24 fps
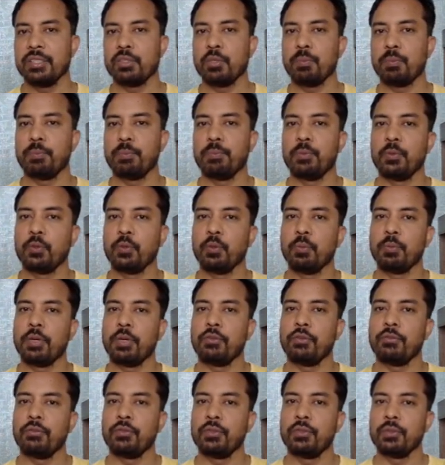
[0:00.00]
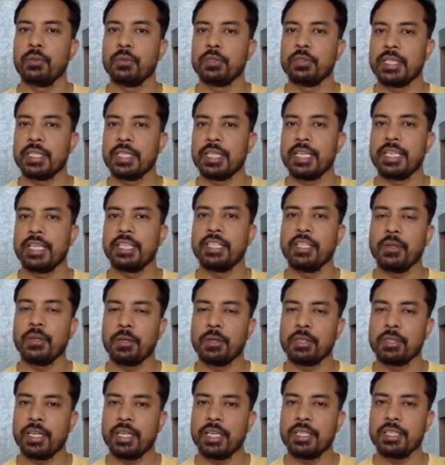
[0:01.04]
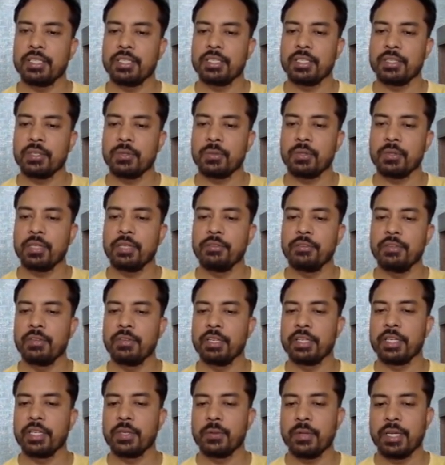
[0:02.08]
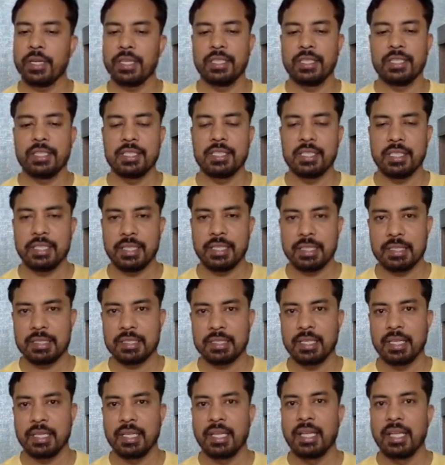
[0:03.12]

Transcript: So to generate the authorization token, we will require these details.